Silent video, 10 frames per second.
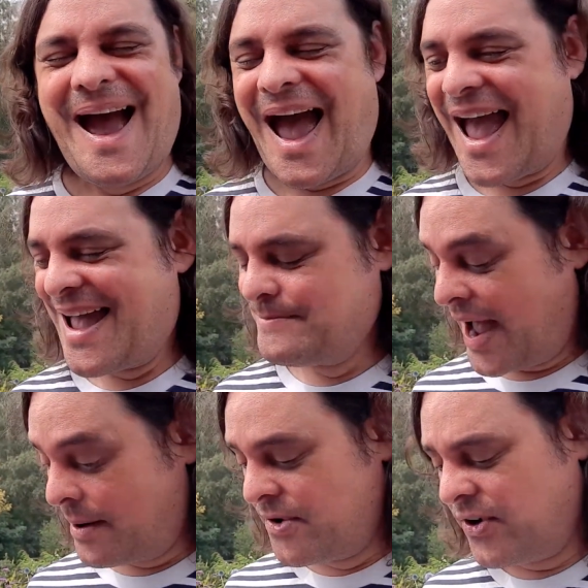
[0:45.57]
Um,
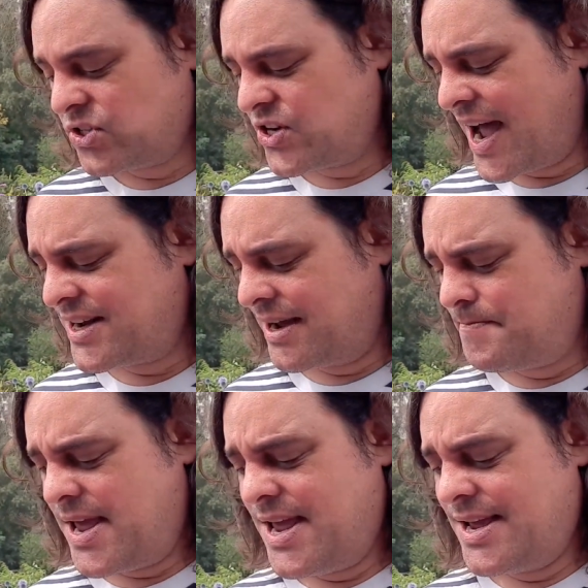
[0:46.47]
and we've also had a
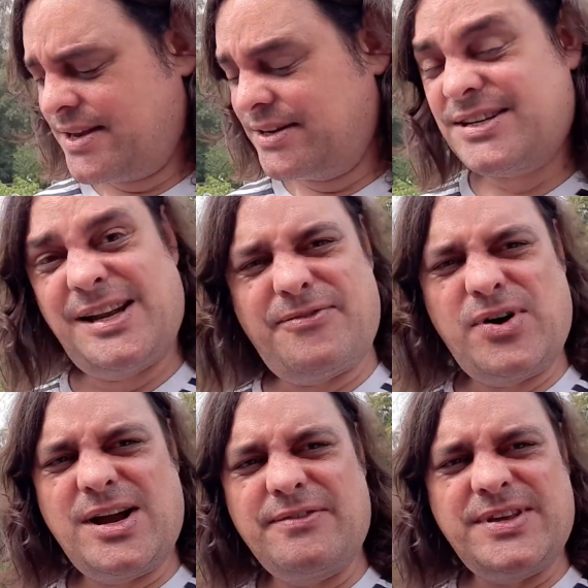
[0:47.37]
big
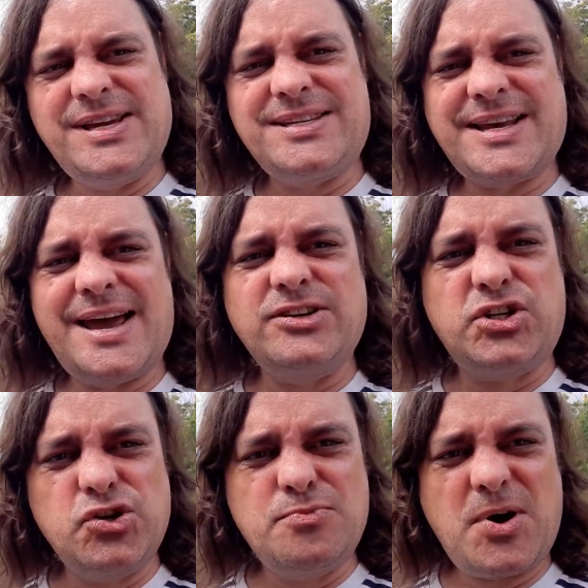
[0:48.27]
delivery of these uh,
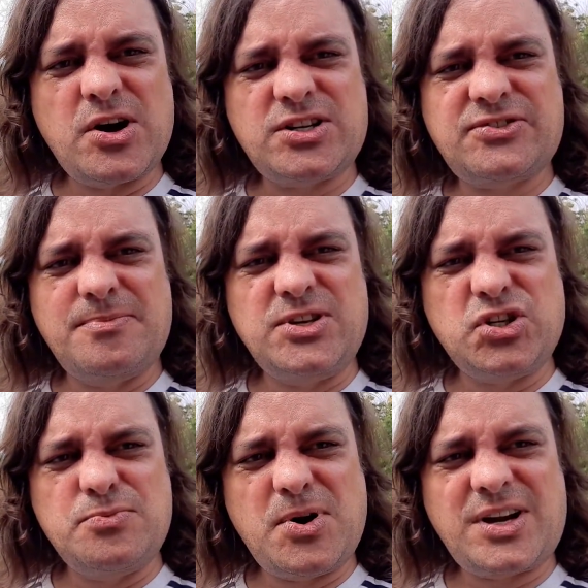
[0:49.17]
Do Books from the
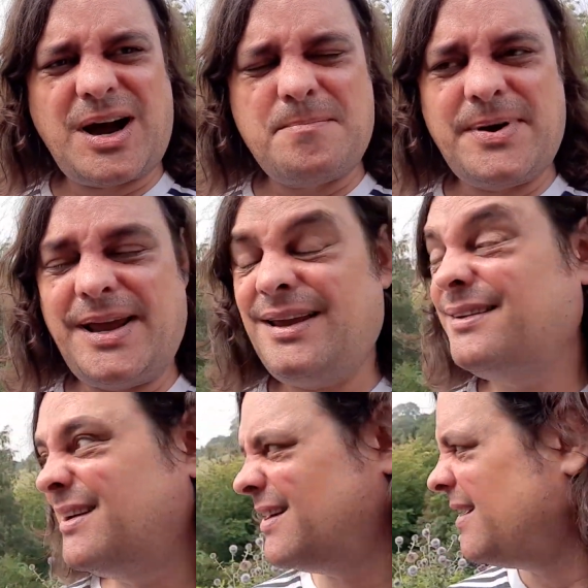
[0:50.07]
Do Book Company.
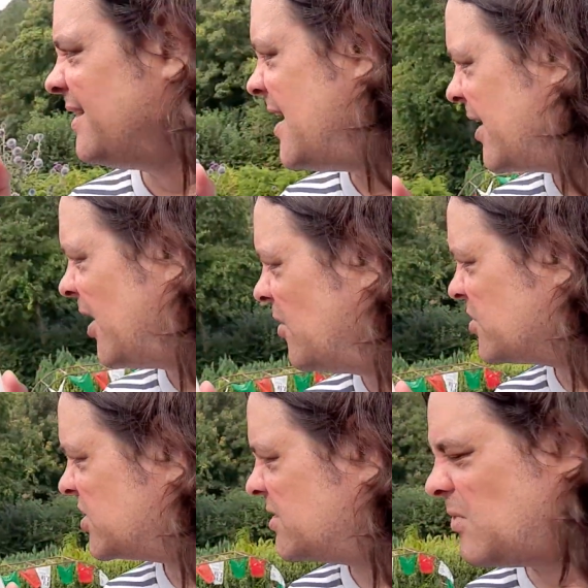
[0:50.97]
There it
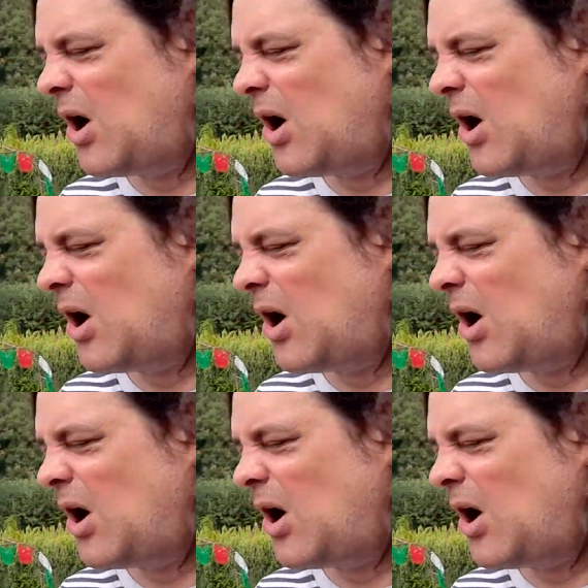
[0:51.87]
goes.